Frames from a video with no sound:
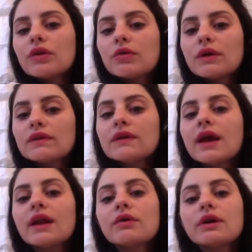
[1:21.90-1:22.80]
Once
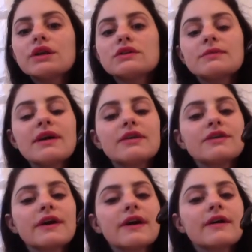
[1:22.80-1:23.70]
again, you want to just make
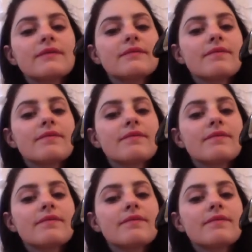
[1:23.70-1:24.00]
sure